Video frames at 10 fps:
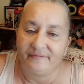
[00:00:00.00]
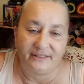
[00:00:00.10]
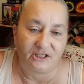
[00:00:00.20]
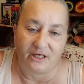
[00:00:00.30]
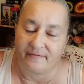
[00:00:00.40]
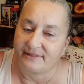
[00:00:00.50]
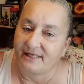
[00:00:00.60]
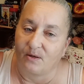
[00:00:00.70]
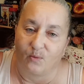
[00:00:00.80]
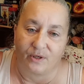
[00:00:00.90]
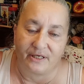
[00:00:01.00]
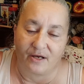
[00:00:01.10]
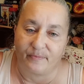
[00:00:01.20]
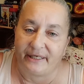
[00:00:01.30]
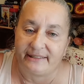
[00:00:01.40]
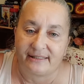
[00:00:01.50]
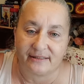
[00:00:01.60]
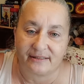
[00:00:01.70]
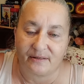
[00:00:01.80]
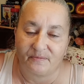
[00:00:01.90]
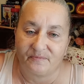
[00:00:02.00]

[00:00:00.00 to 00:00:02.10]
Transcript: each and every single one of y'all to pieces.